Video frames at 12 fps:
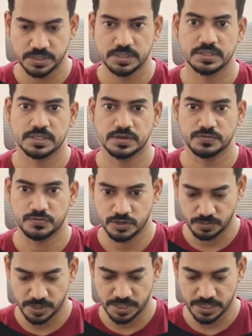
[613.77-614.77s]
then
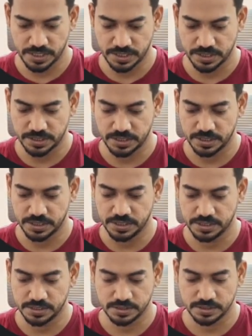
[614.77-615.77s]
followed by
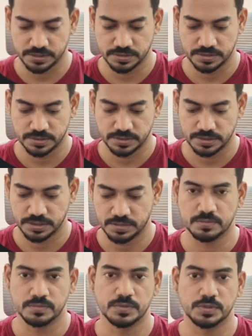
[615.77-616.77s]
int
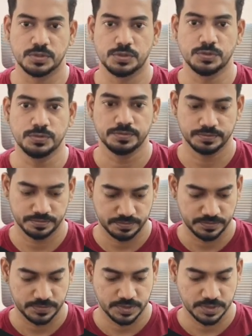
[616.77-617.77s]
num2,
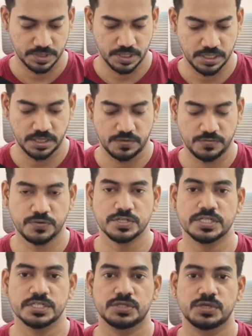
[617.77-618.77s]
and of
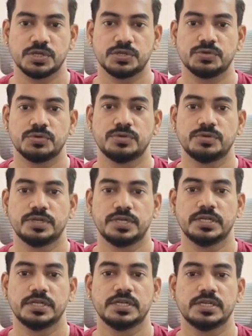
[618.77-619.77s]
course it's going to
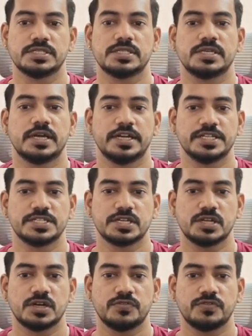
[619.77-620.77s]
return us the
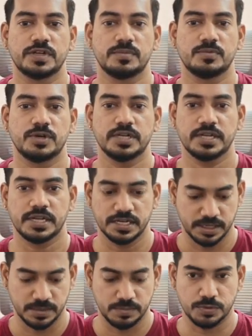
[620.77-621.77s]
additional of num1
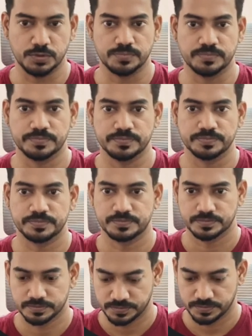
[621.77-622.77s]
and num2.
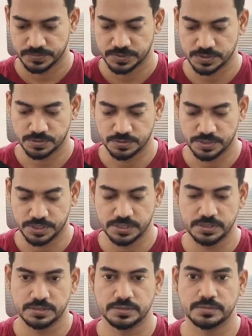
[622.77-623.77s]
So
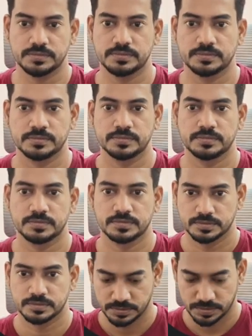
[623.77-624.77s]
return
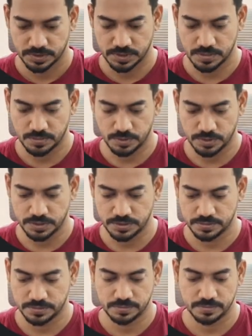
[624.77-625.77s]
num1
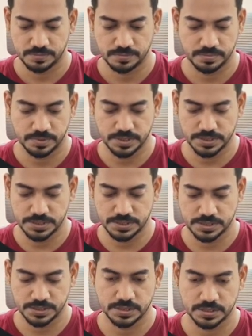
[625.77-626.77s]

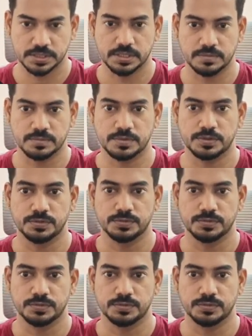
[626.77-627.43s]
plus num2.